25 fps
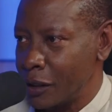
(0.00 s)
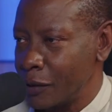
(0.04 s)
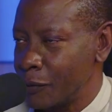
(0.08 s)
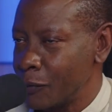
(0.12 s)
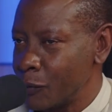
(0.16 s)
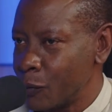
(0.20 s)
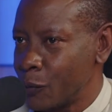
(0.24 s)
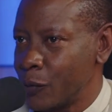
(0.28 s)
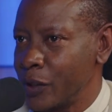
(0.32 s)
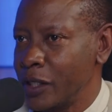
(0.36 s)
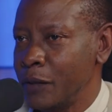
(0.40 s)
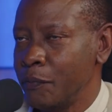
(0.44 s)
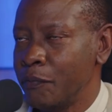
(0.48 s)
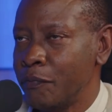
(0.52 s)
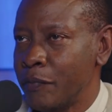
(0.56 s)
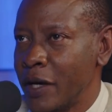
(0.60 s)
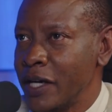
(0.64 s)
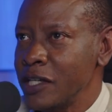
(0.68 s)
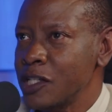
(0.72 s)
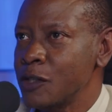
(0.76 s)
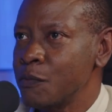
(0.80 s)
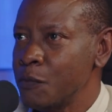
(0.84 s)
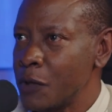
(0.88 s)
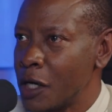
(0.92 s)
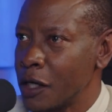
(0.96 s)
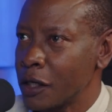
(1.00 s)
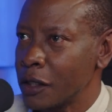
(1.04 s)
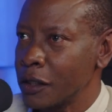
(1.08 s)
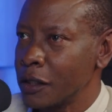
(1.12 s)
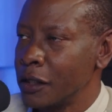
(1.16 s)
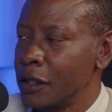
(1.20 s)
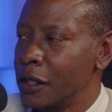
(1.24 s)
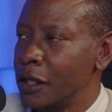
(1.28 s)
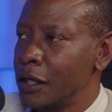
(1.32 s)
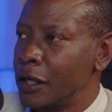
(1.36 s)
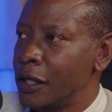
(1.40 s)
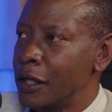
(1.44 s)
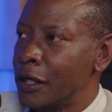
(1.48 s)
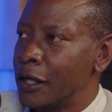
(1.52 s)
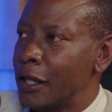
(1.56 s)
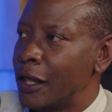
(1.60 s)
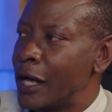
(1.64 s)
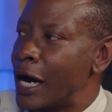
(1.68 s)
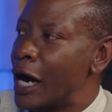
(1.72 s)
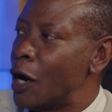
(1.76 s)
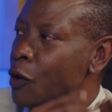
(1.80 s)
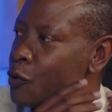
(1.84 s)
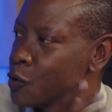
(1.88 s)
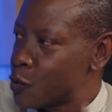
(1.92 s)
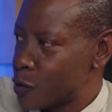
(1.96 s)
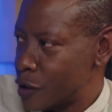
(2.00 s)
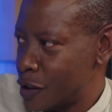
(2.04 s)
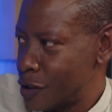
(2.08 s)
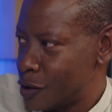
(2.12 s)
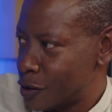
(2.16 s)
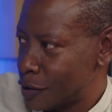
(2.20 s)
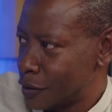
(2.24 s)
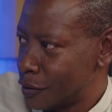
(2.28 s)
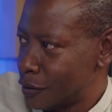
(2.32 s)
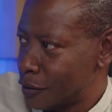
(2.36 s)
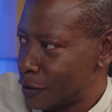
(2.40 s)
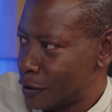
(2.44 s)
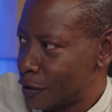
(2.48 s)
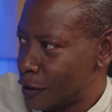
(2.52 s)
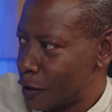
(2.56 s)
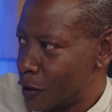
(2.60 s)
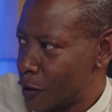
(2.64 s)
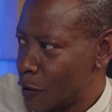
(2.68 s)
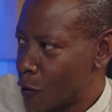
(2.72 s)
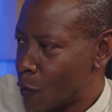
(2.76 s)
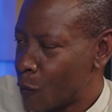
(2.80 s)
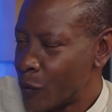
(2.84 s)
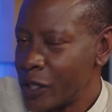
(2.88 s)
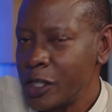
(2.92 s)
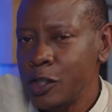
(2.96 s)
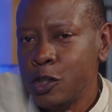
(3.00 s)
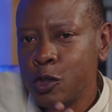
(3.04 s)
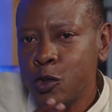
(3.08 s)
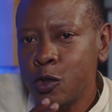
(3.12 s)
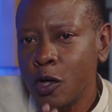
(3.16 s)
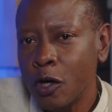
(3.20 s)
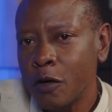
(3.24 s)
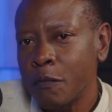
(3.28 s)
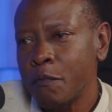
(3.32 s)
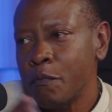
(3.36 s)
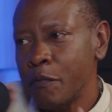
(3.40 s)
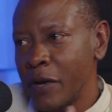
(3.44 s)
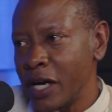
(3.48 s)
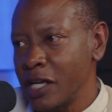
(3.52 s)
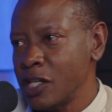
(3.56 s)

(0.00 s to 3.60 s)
we benchmark outrage. We do not